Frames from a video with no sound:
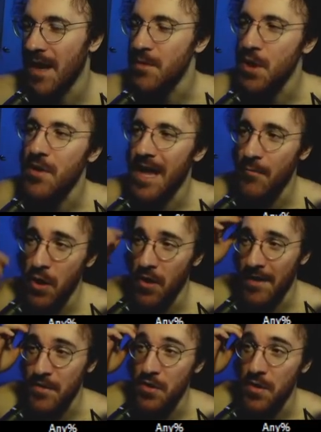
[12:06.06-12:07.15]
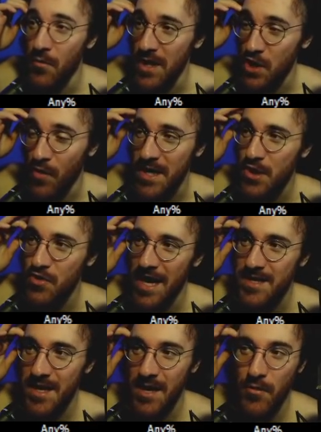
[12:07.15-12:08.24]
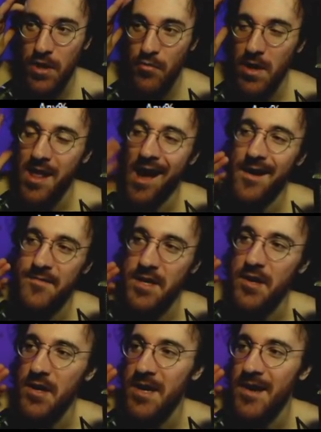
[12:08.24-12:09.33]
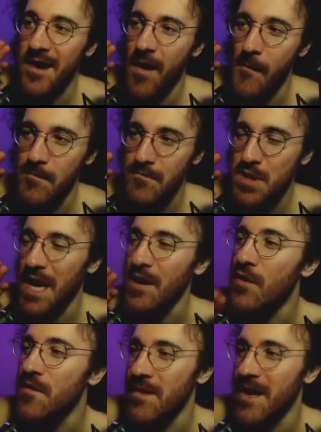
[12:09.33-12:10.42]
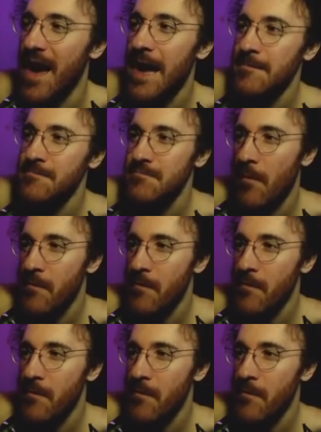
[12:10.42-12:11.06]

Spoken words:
I'm so glad we don't have to do the 120 strats there where you rely on the good cycle from the guy.